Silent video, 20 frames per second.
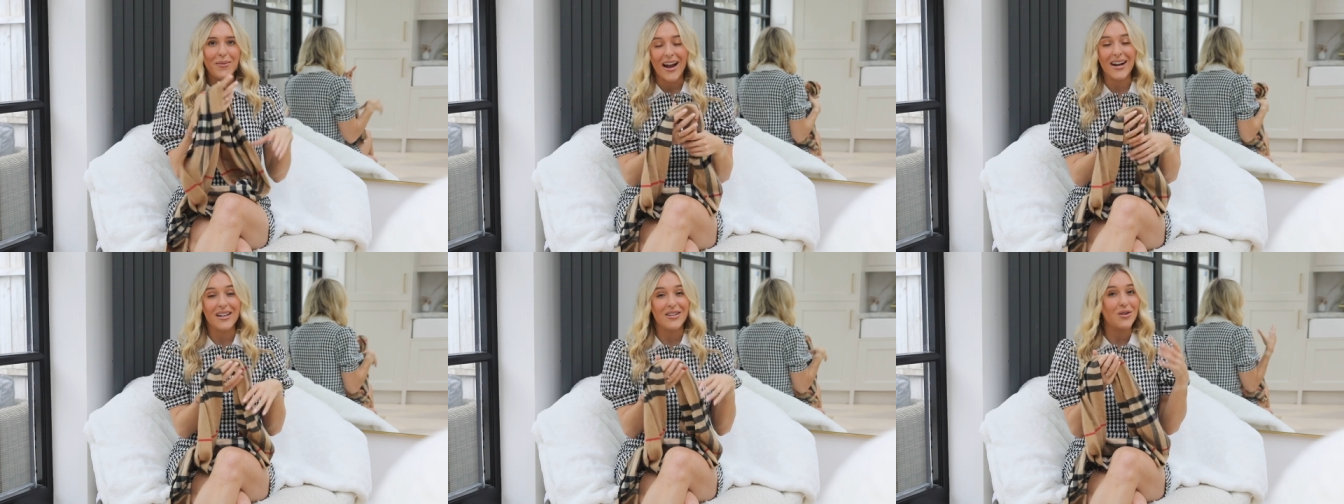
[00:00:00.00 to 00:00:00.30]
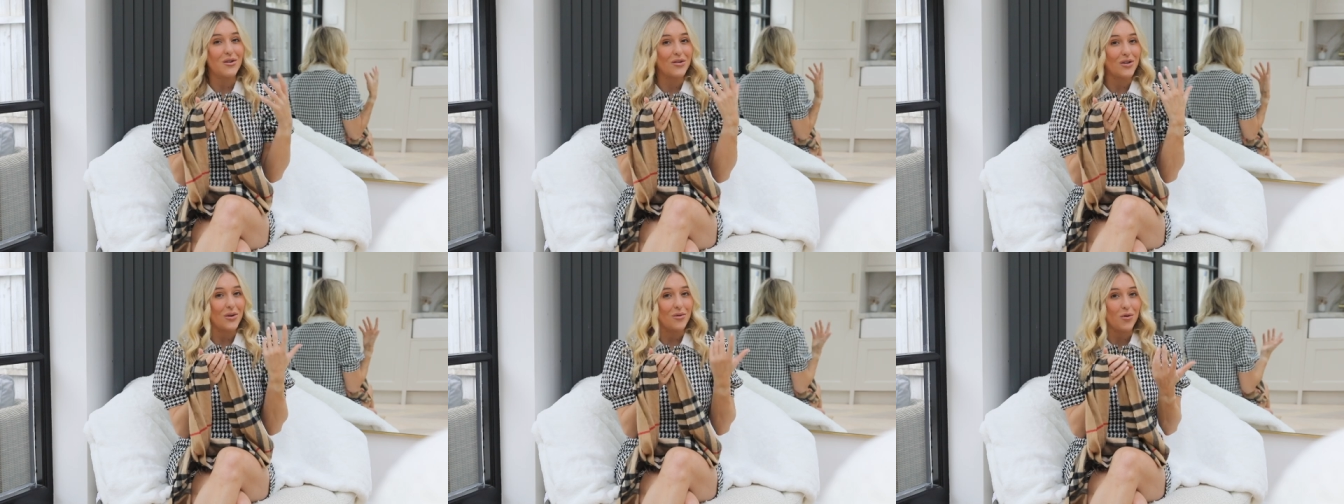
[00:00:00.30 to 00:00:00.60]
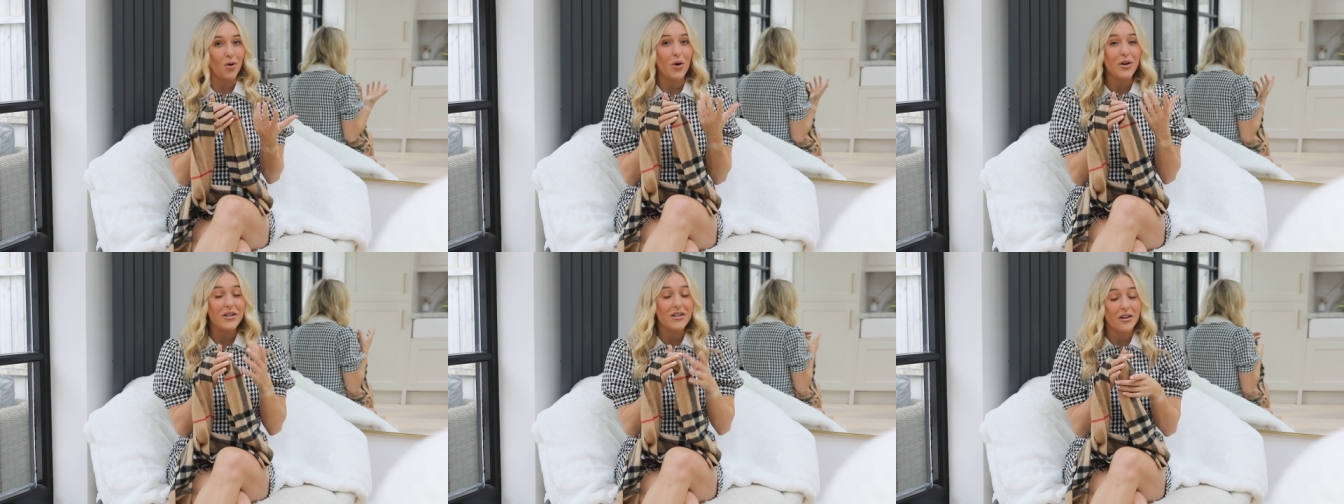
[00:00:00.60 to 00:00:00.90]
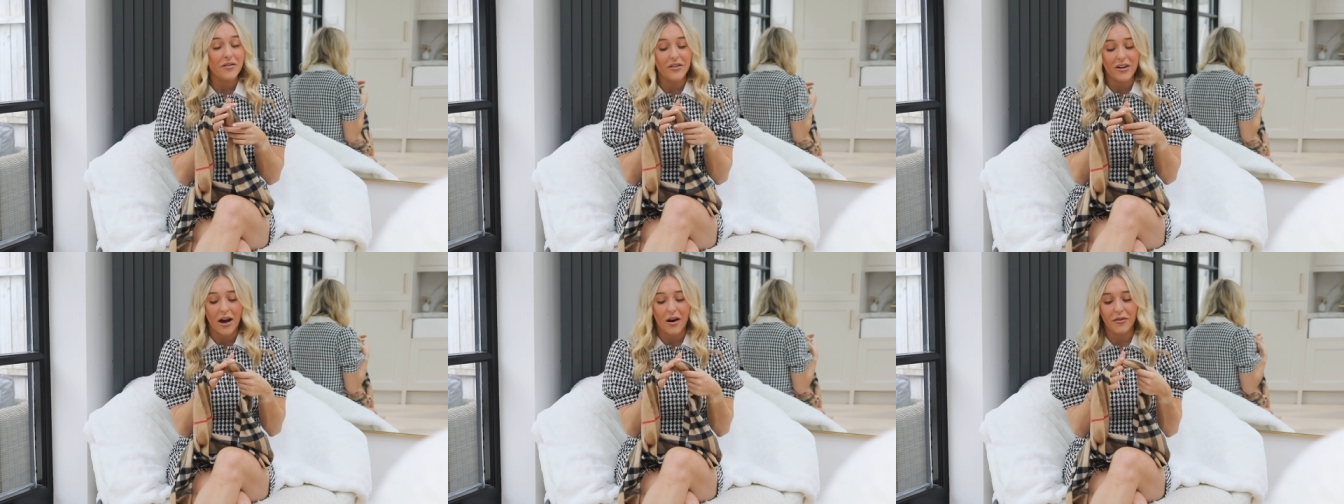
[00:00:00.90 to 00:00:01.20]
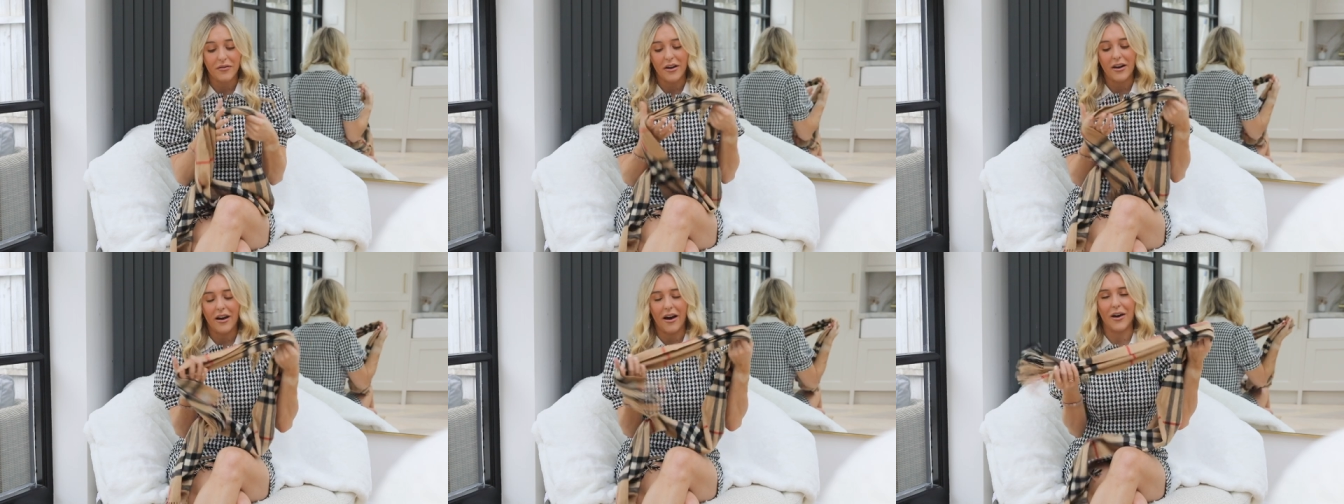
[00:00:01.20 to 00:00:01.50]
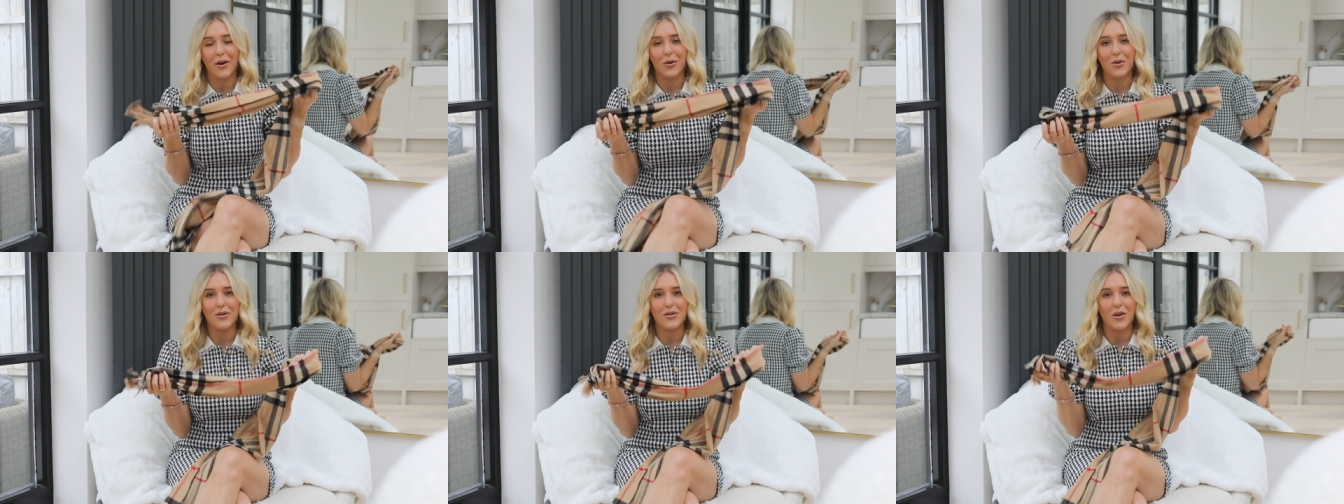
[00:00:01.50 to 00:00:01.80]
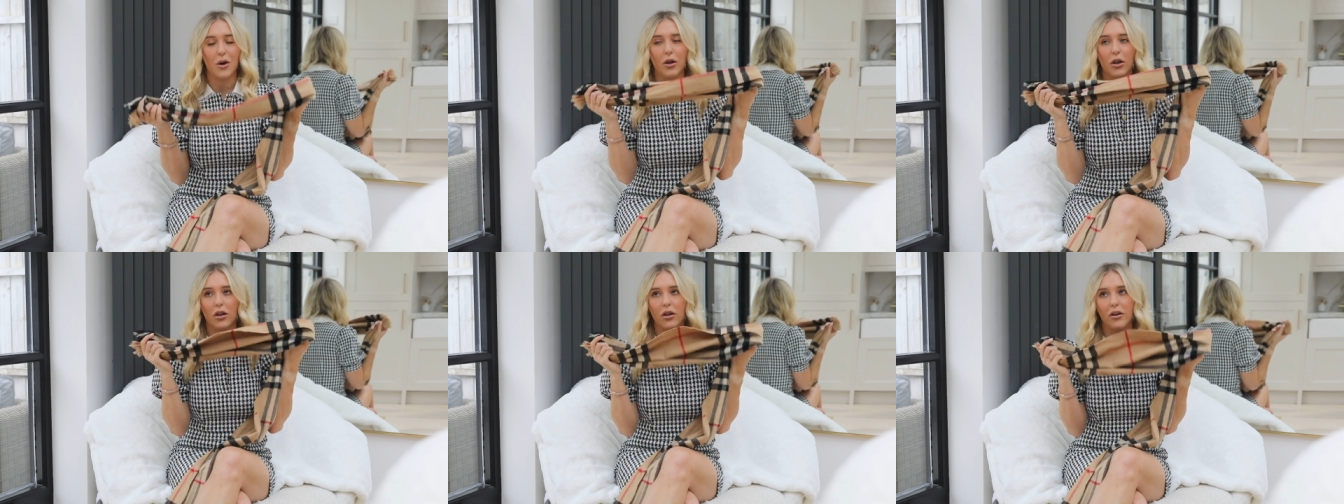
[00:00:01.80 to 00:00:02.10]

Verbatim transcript: and it's not too noisy of an outfit. I also